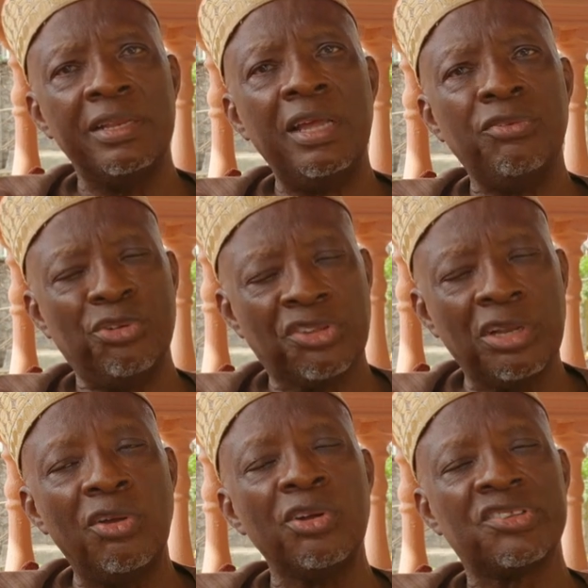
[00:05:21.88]
that was
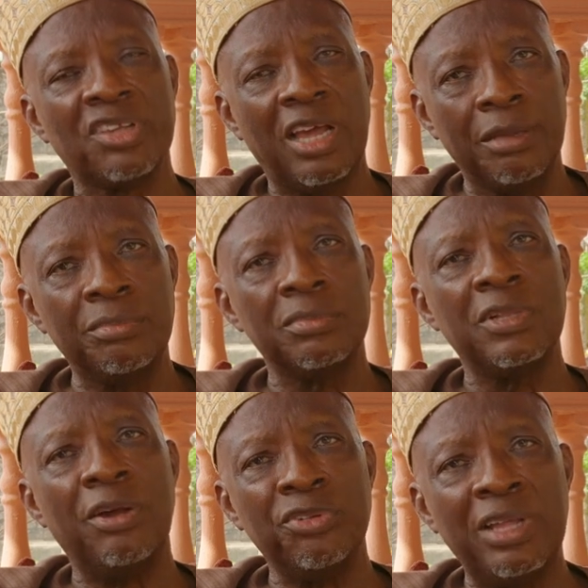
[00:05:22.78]
a long time.
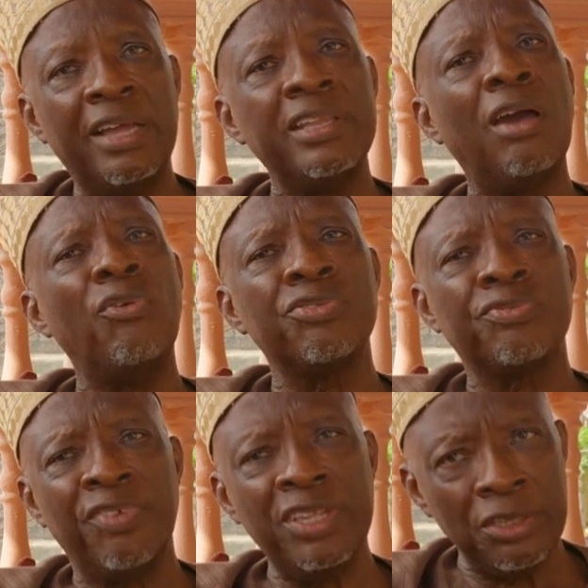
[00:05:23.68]
I
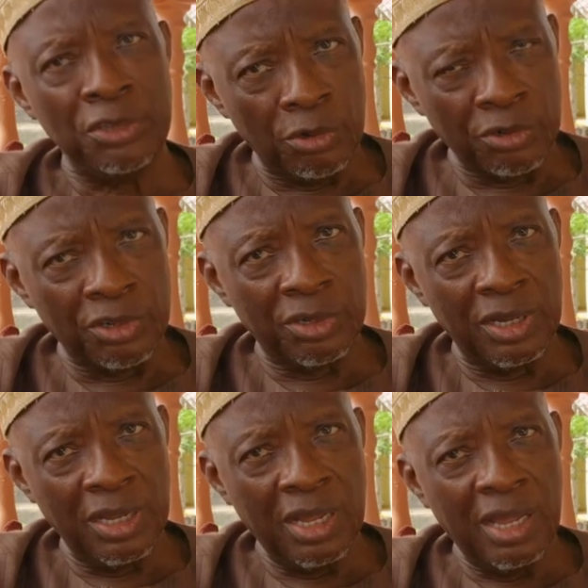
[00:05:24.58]
was really
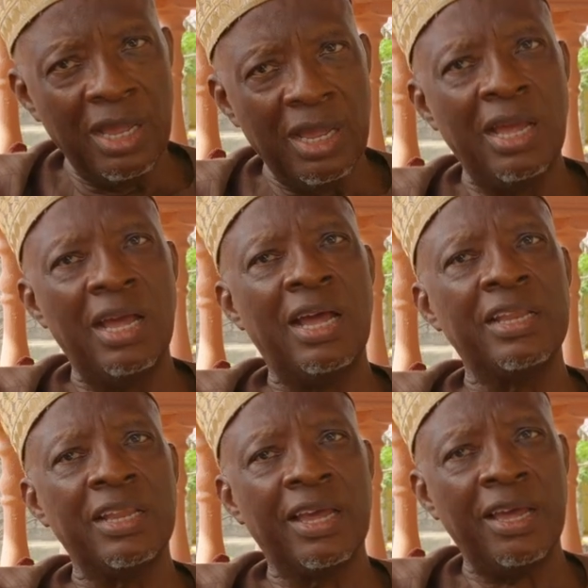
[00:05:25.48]
young,
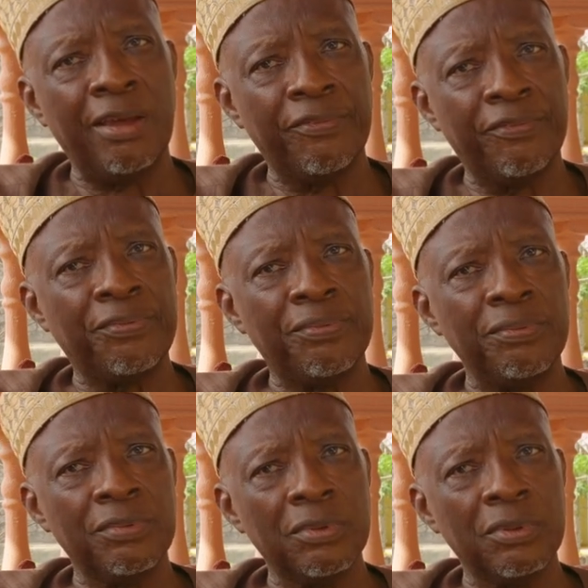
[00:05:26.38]
and
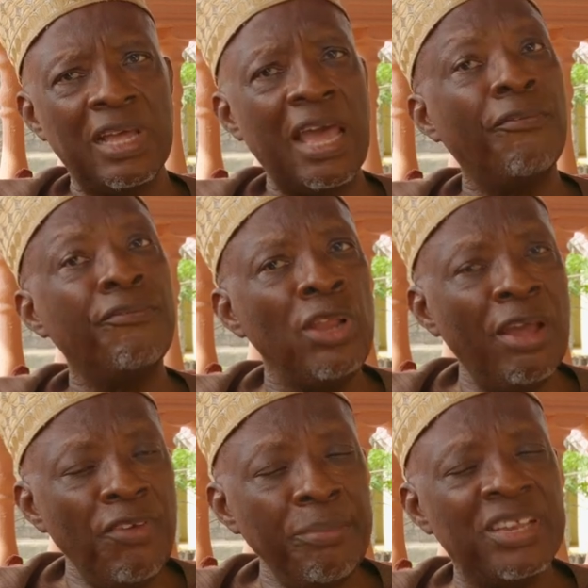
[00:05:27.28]
I've
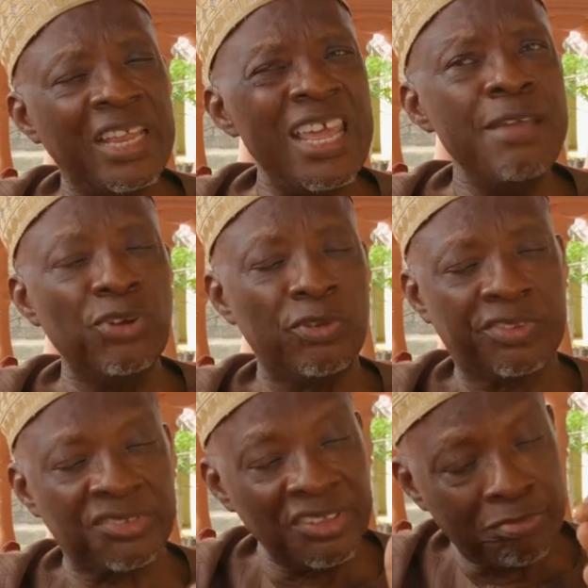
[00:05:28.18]
never been
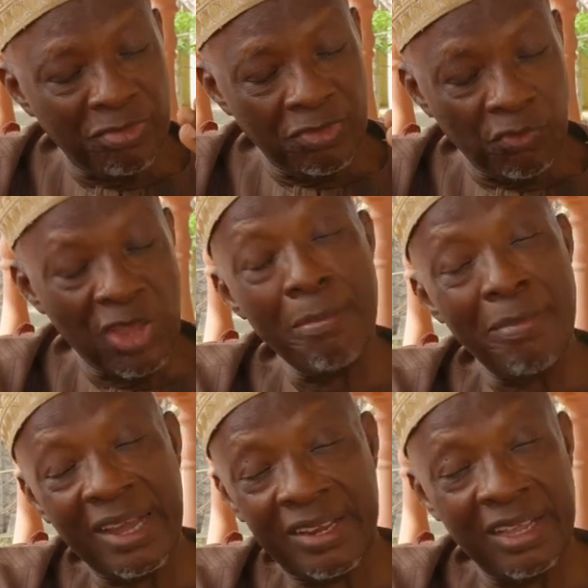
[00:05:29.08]
able since way
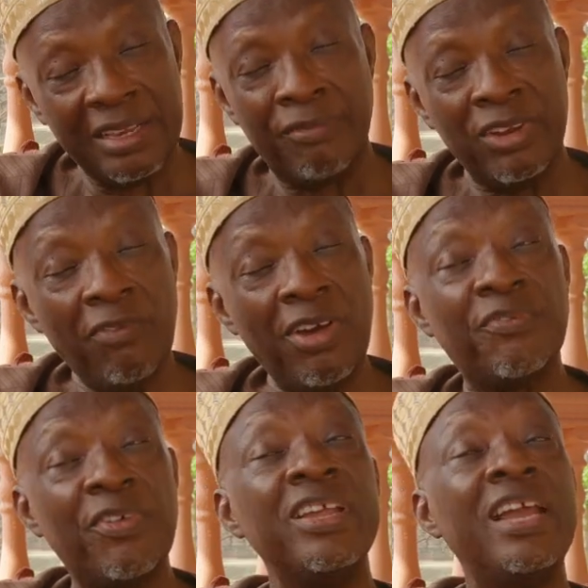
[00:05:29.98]
back then. I've never
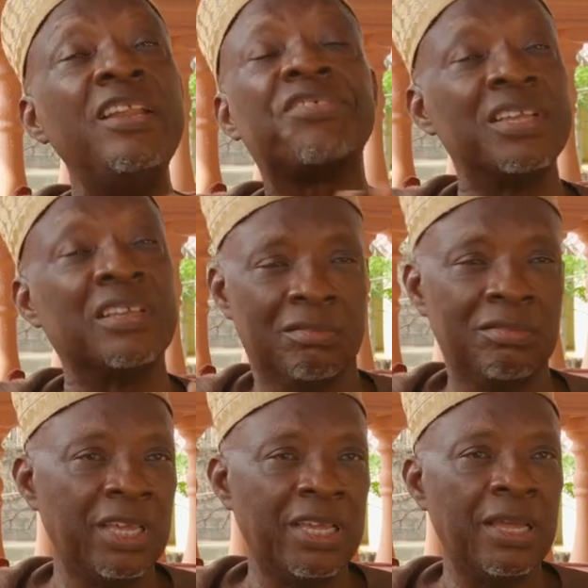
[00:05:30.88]
found anything
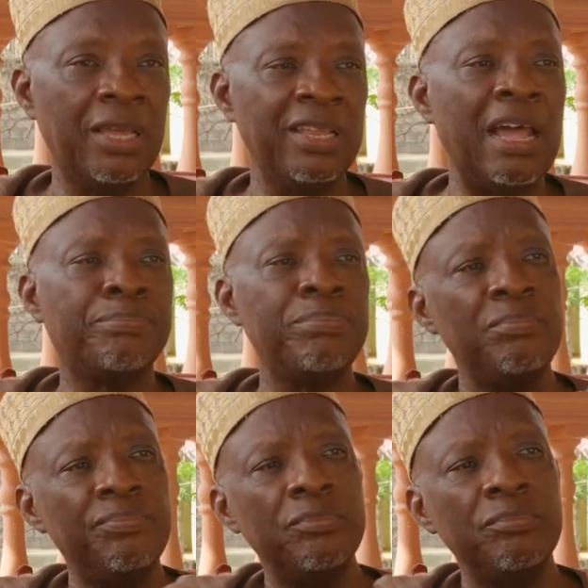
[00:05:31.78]
that
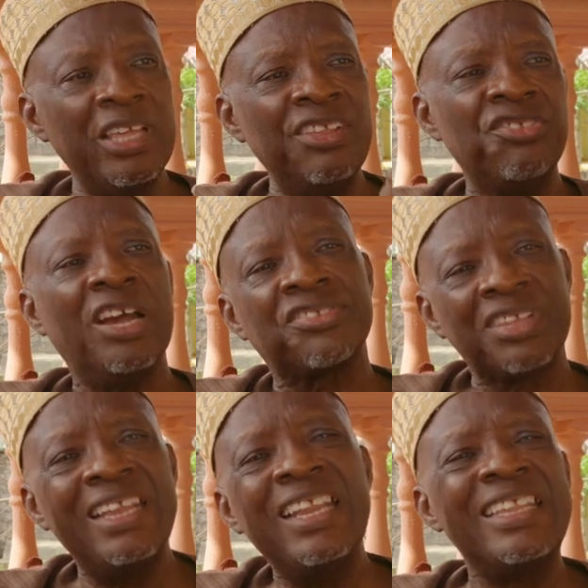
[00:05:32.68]

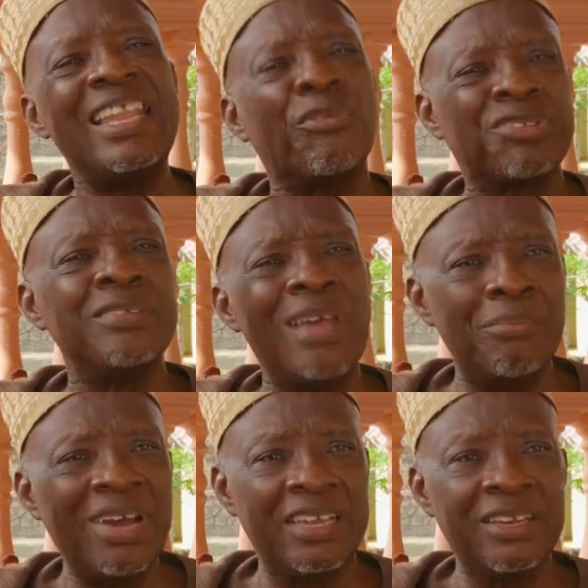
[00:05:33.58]
injects any doubt in my
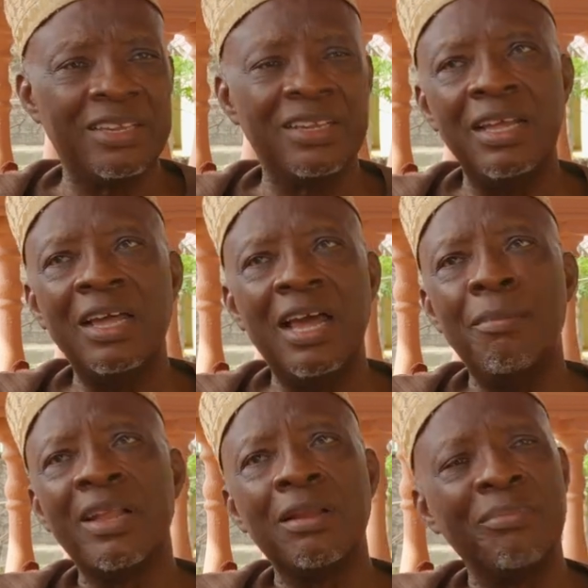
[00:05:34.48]
mind about